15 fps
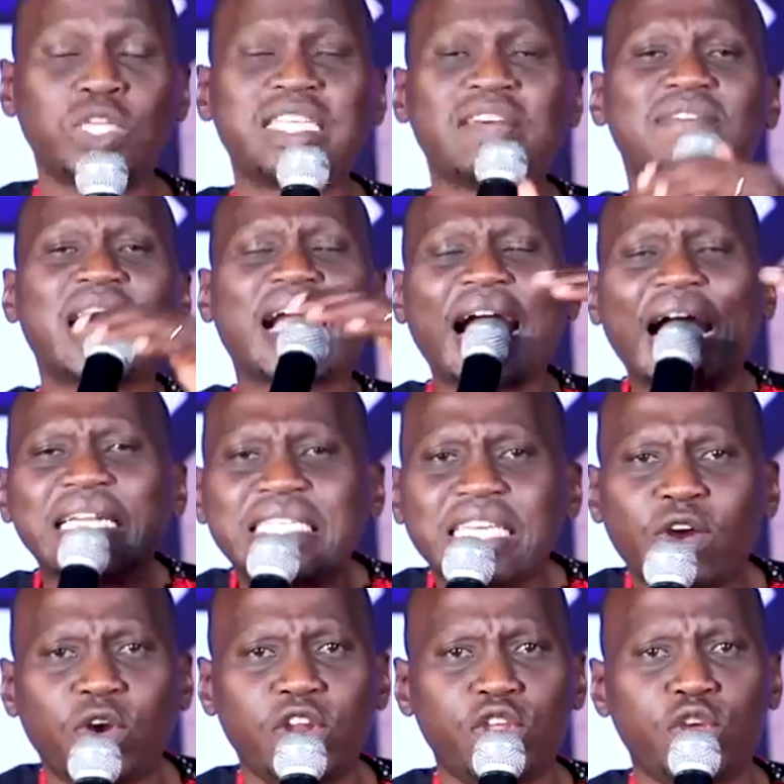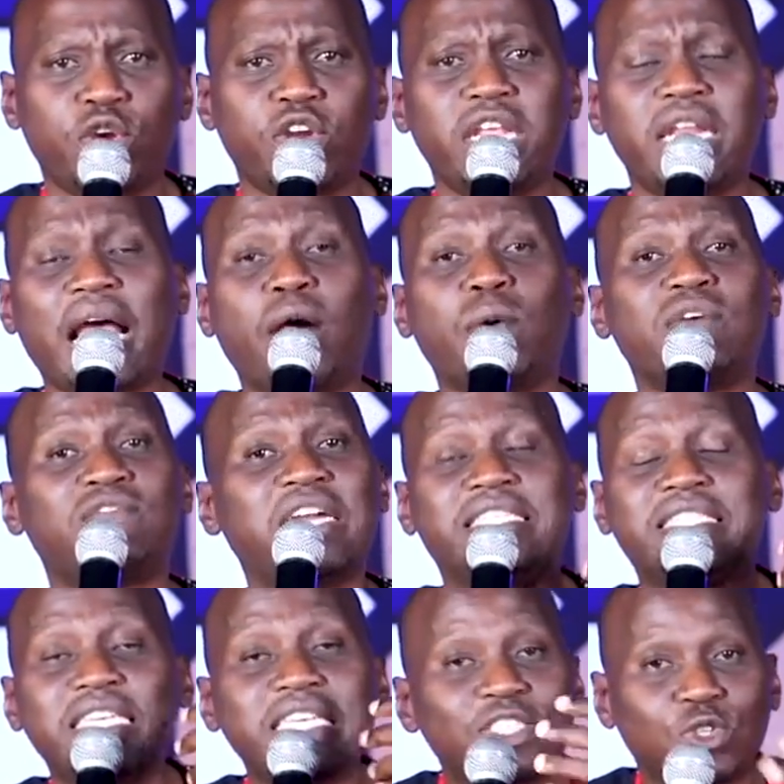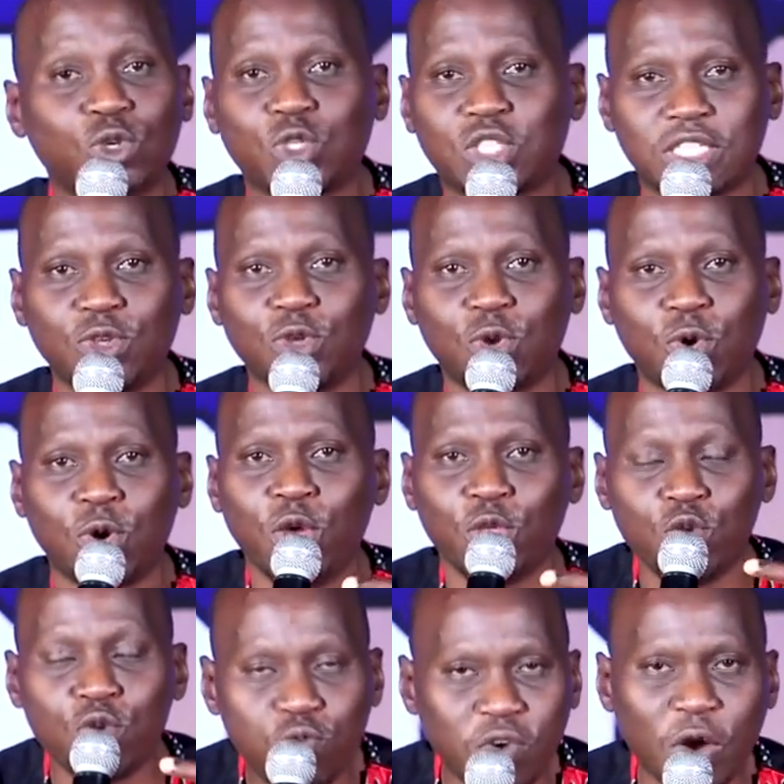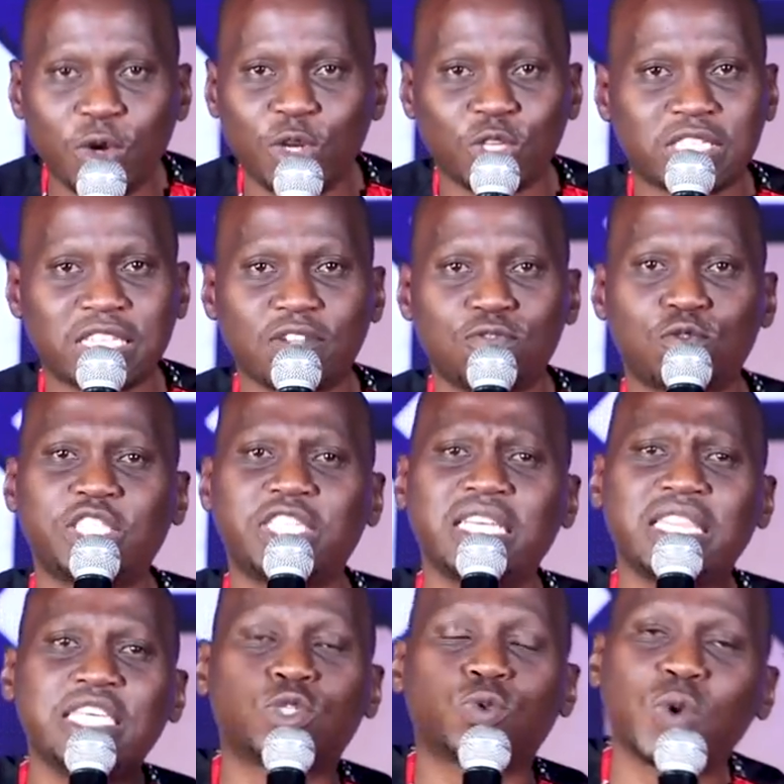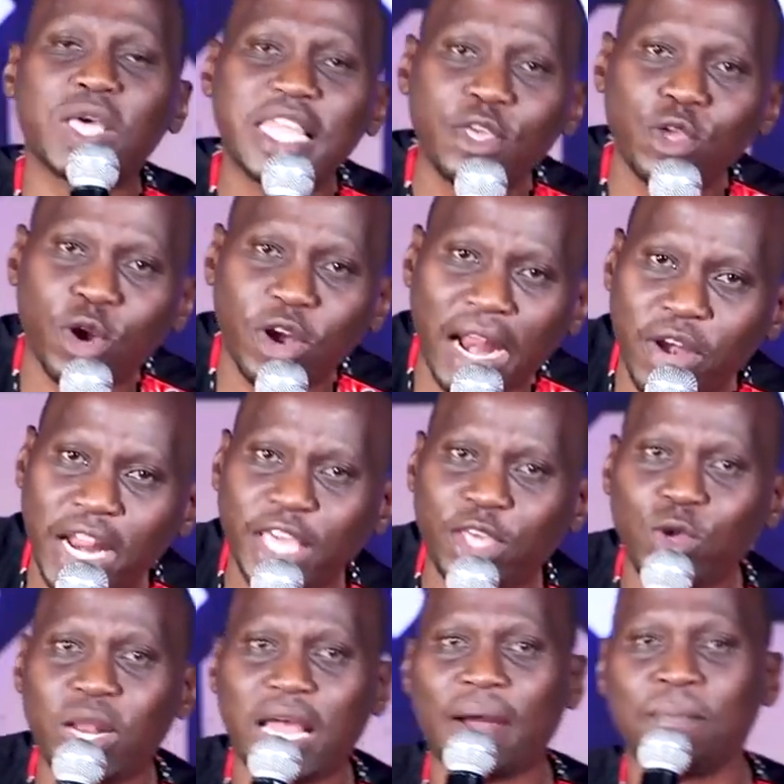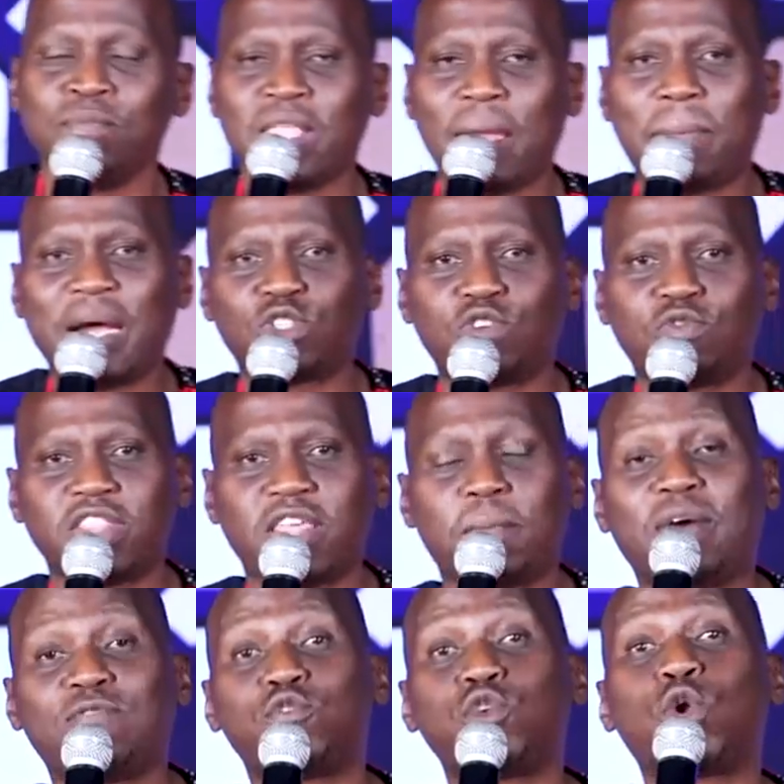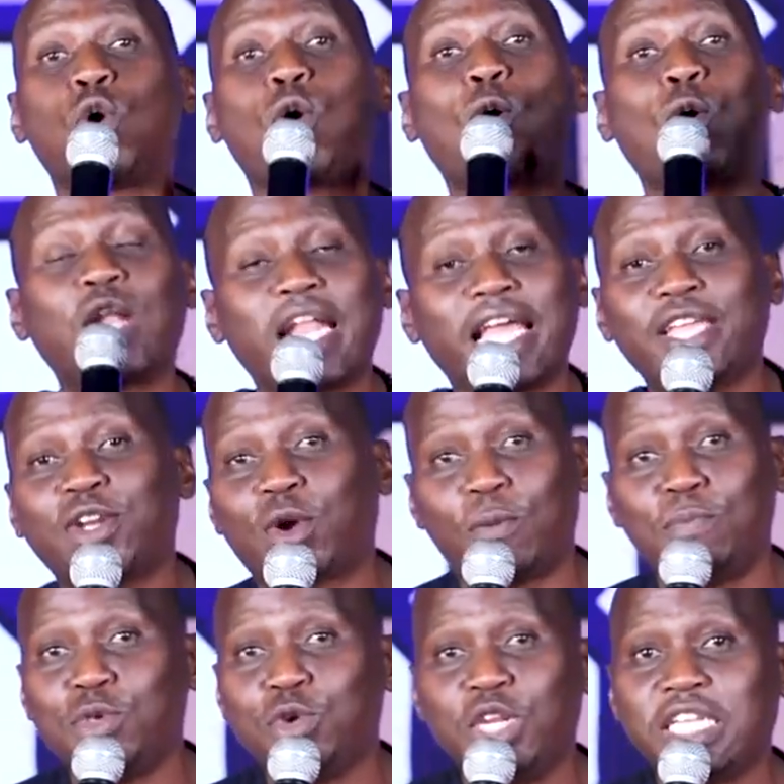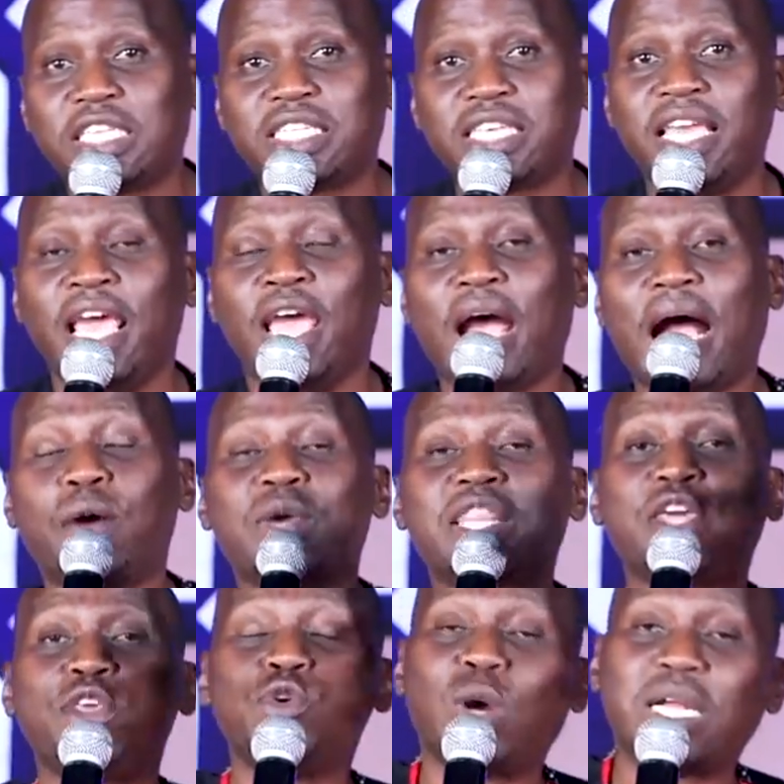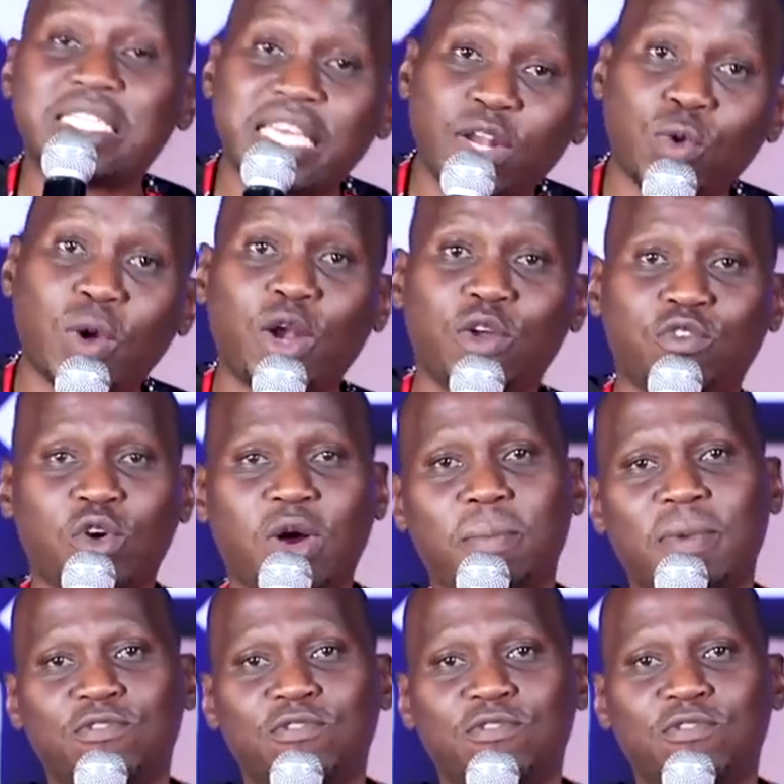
Whatever category you're in, however it is you found yourself watching this, whether you're a regular part of the Mavuno online community, or whether you attend one of our